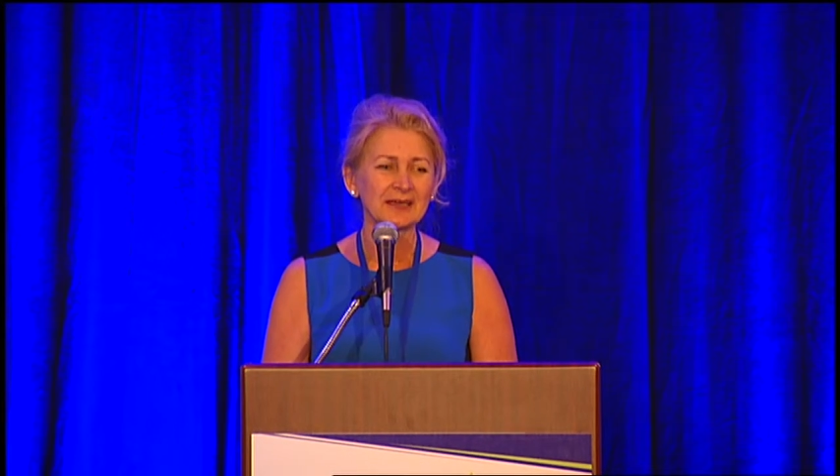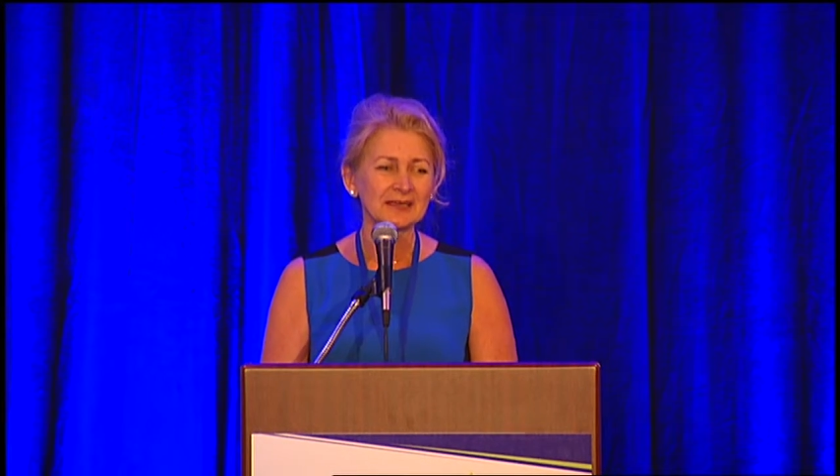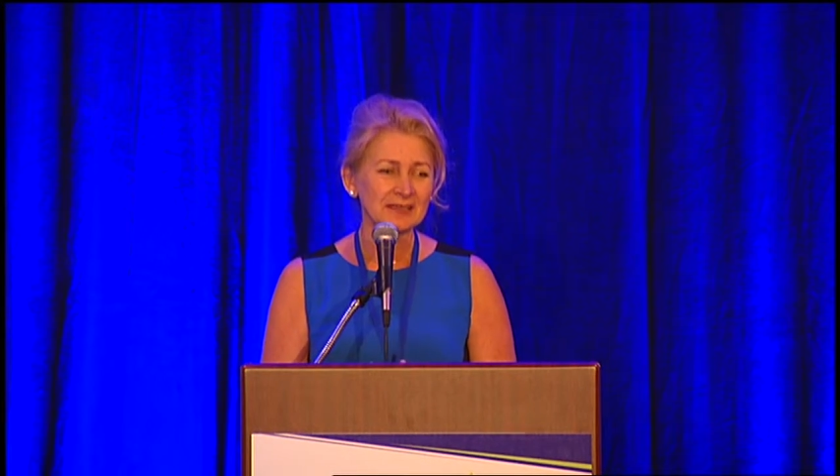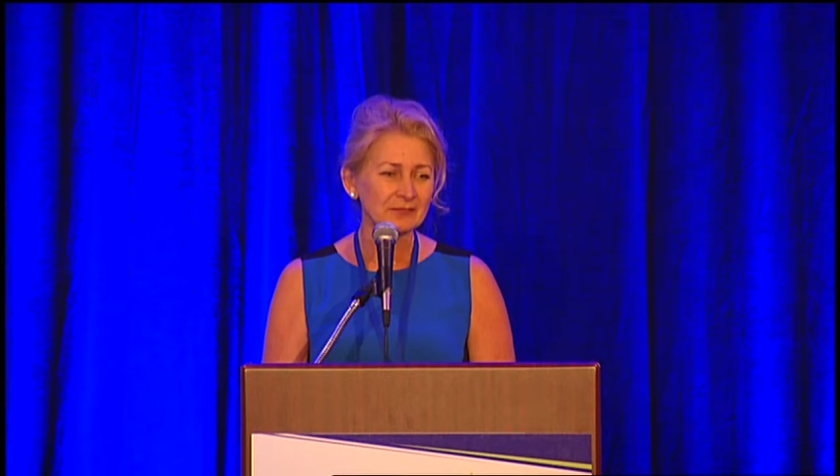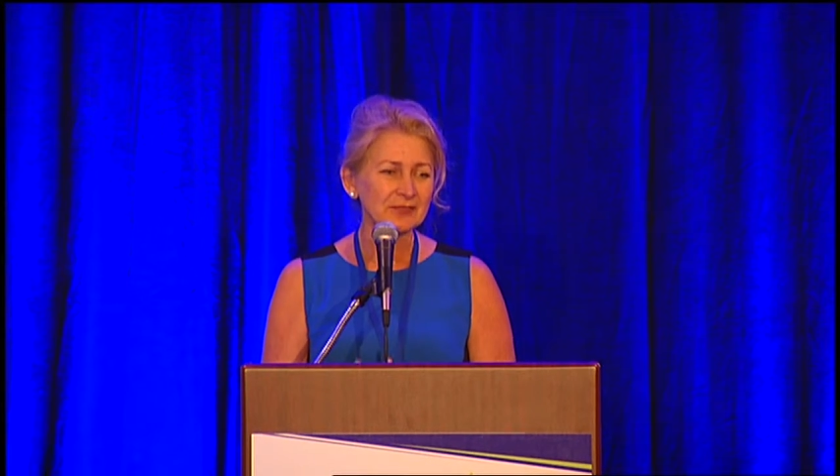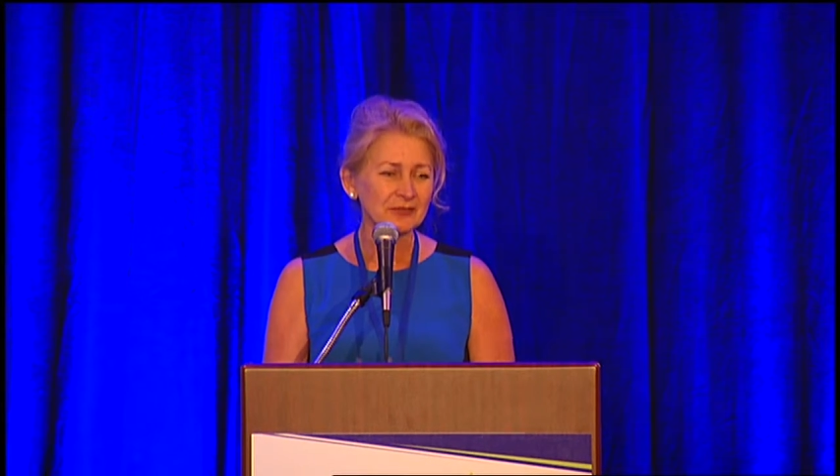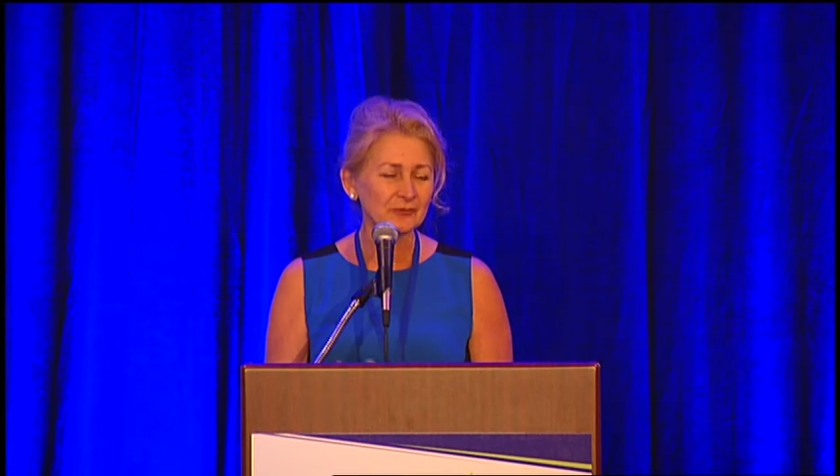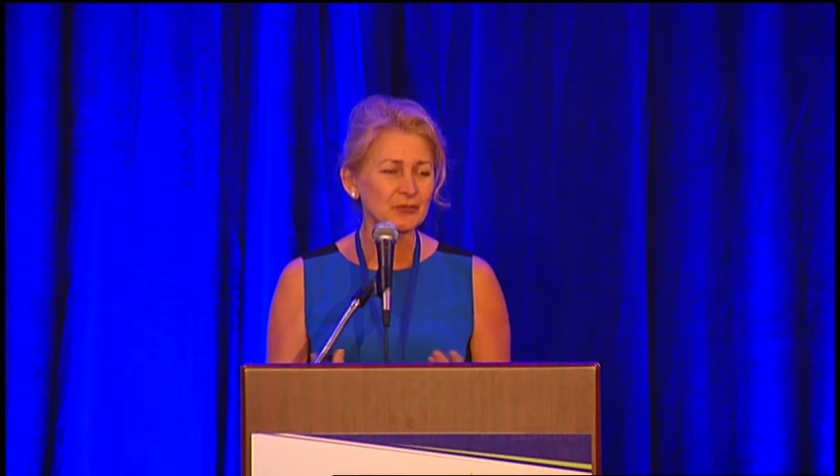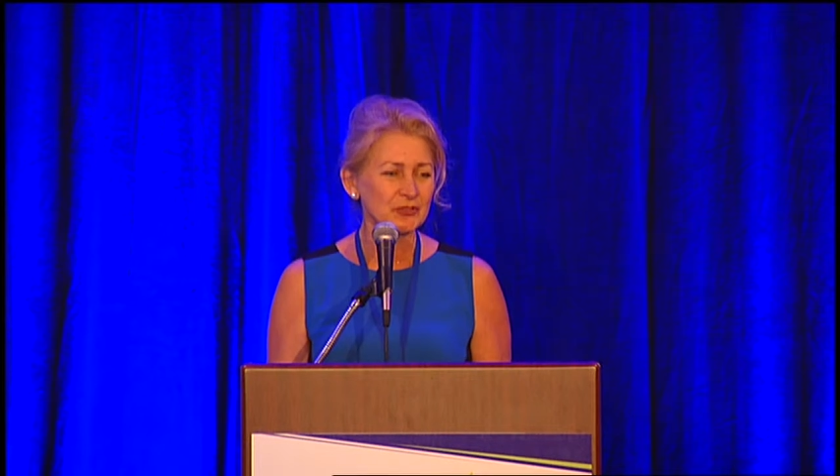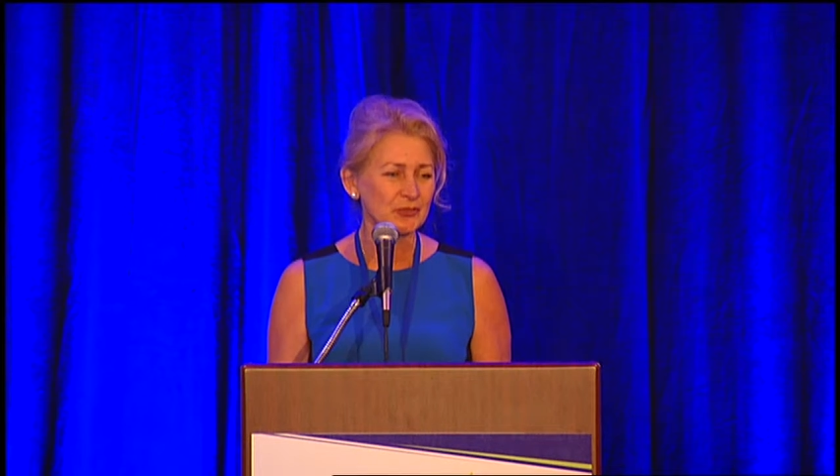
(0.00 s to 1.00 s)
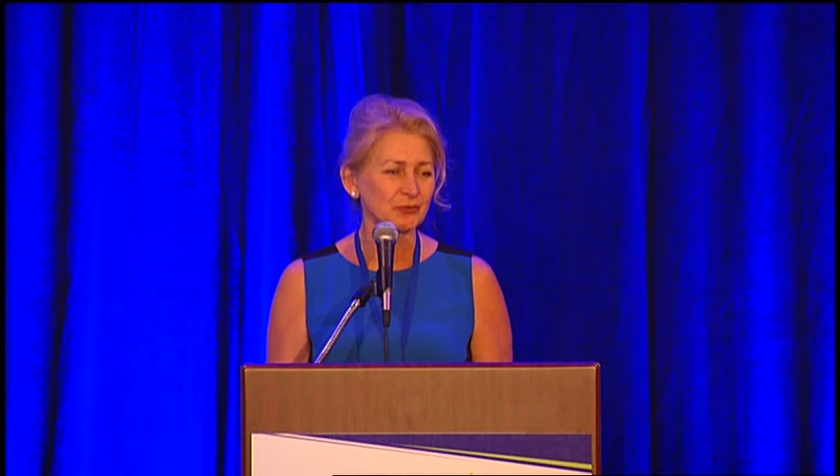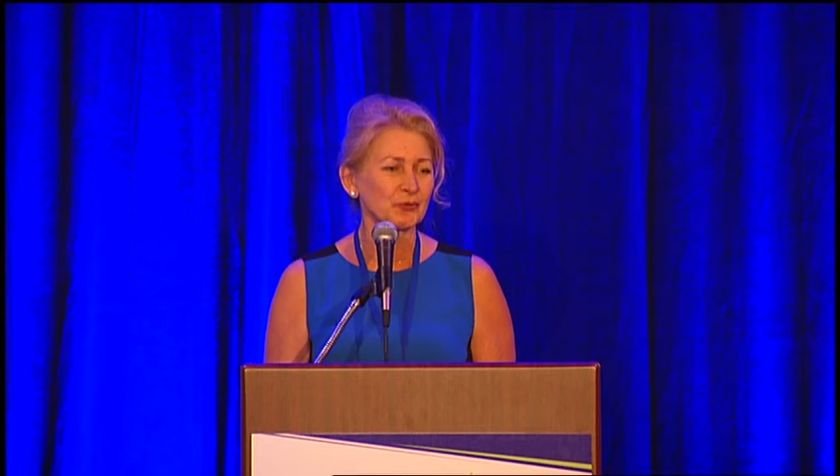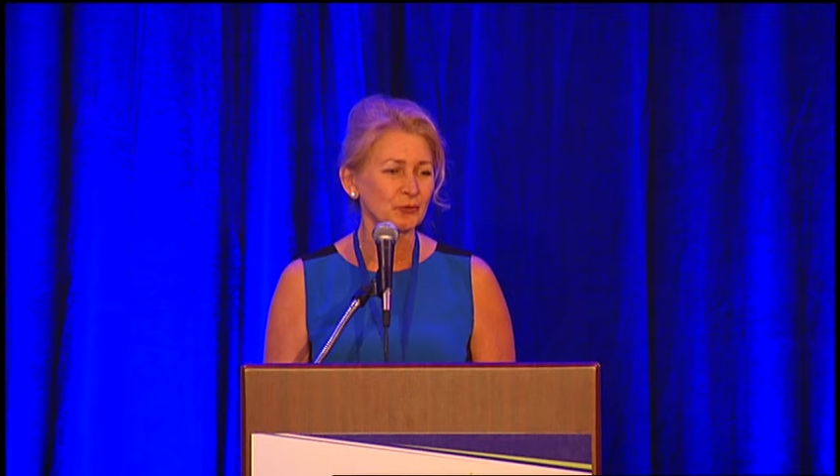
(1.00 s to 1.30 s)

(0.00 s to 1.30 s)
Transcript: something which is not